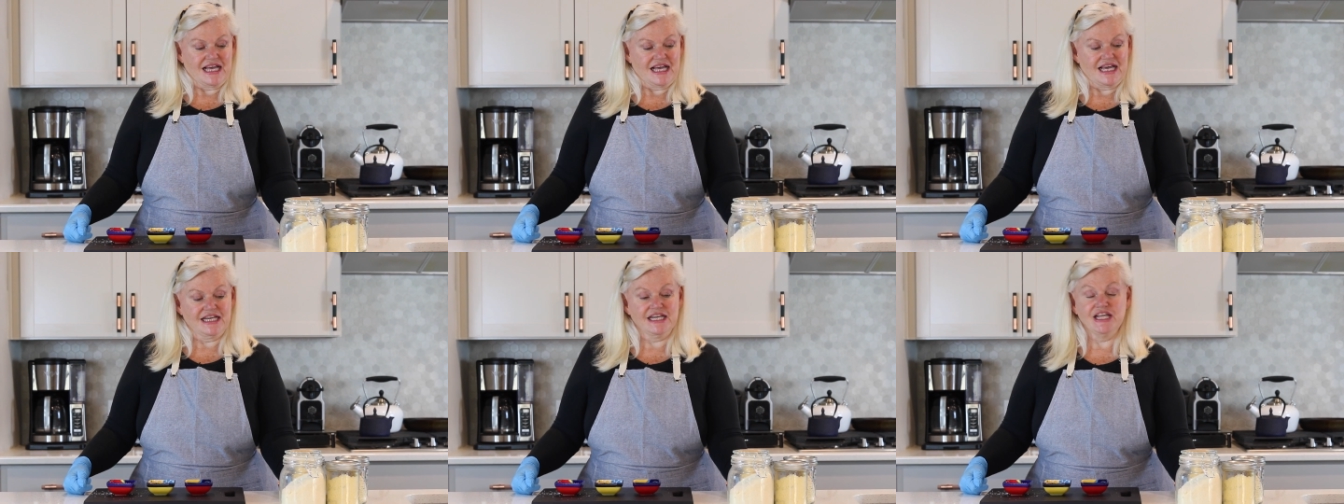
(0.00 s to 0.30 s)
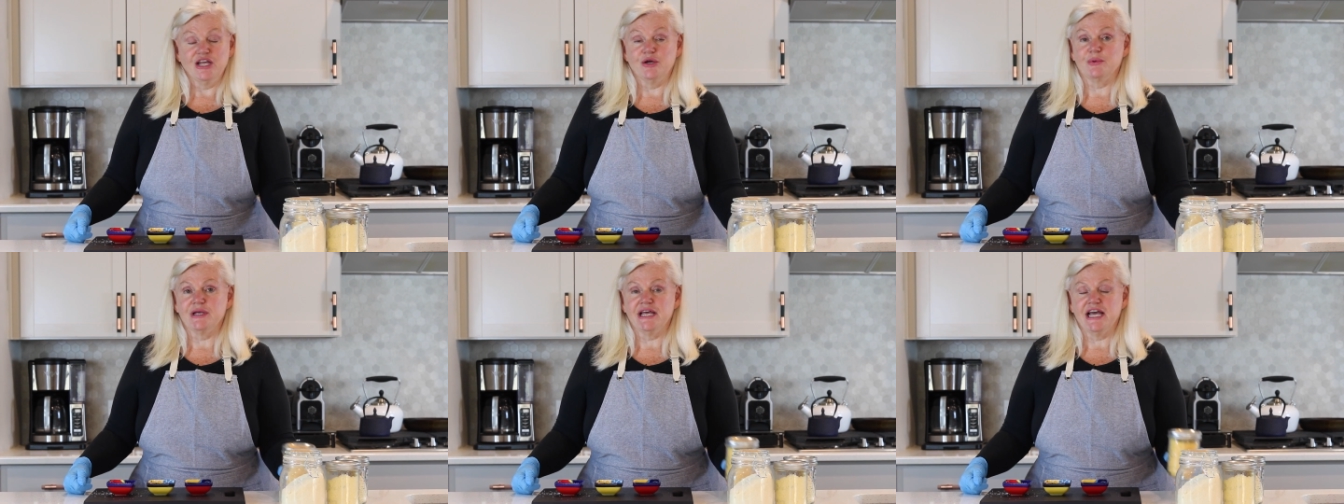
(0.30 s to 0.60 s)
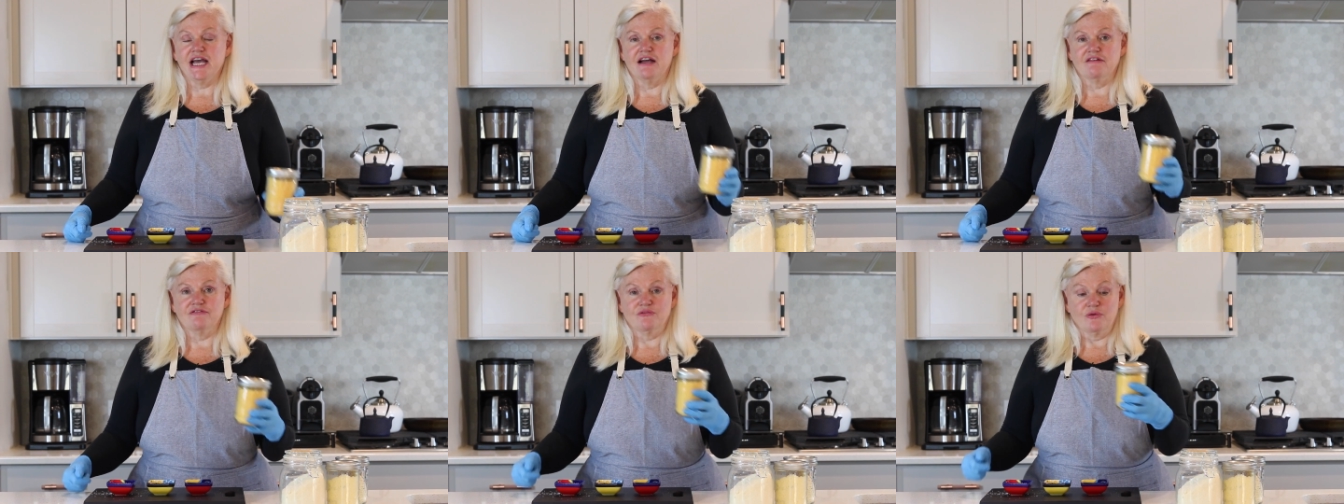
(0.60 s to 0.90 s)
And here we
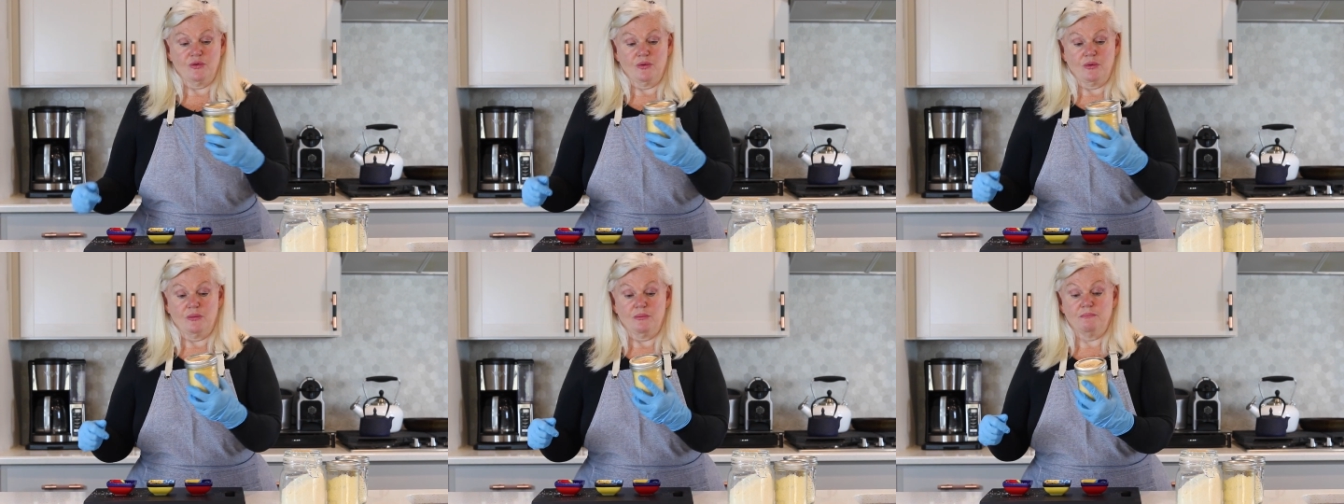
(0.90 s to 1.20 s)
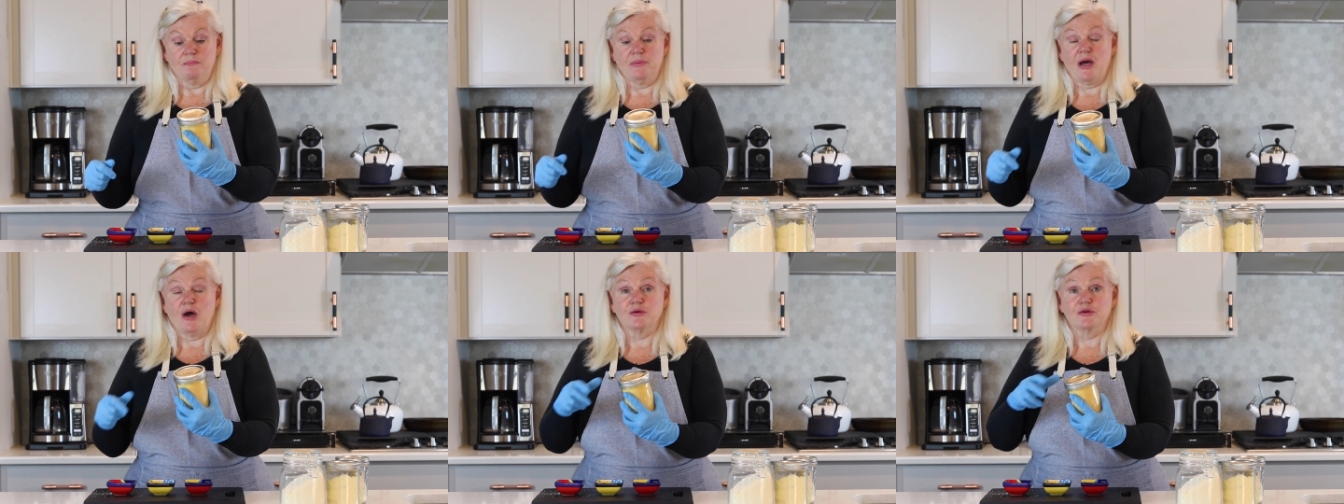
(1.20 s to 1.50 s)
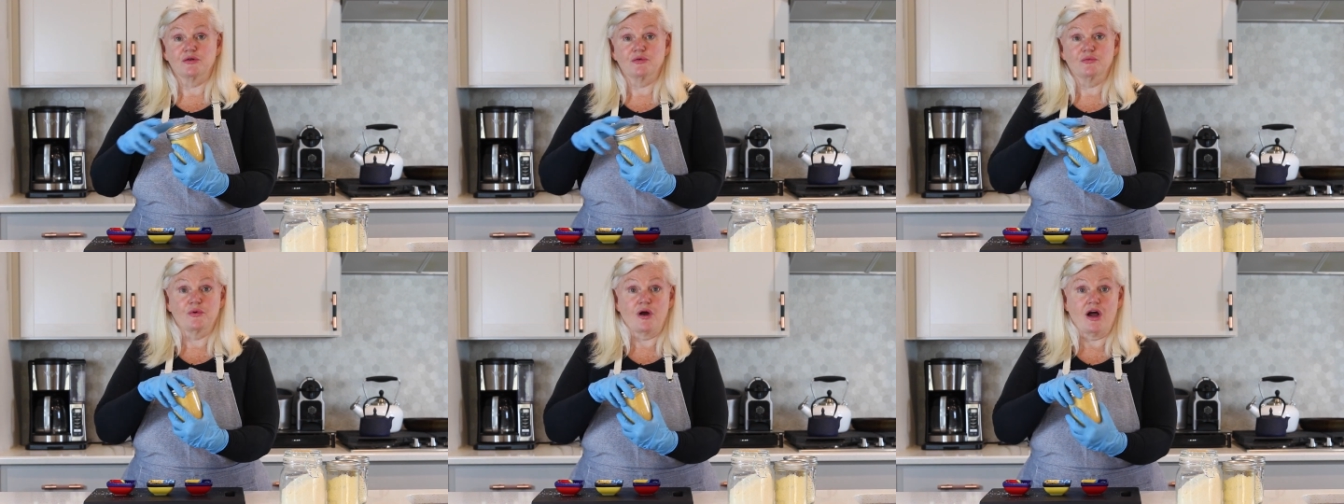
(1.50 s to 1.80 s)
have
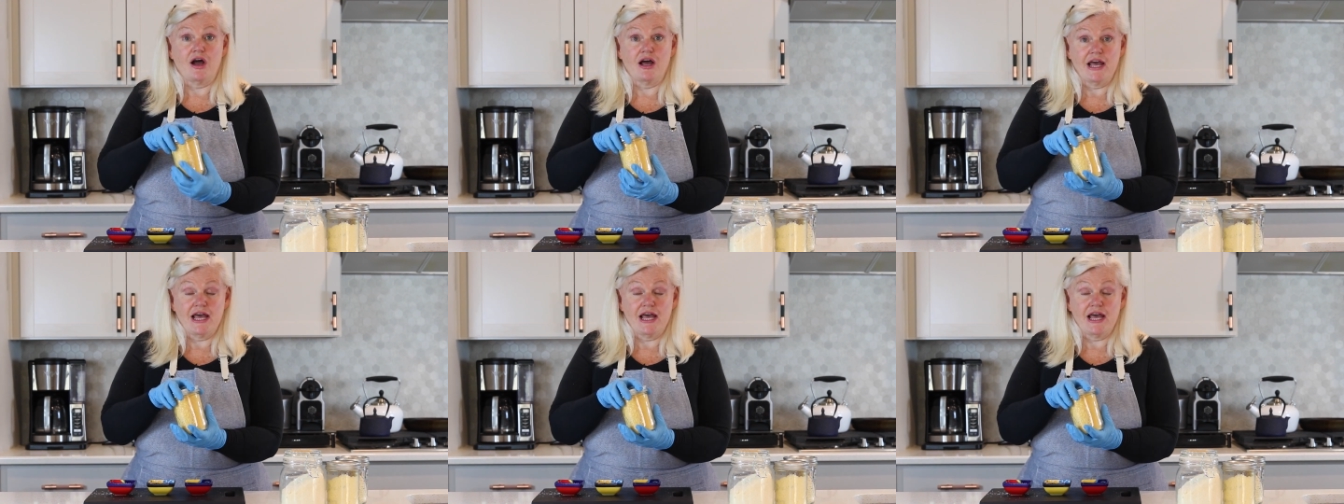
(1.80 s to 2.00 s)
powdered raw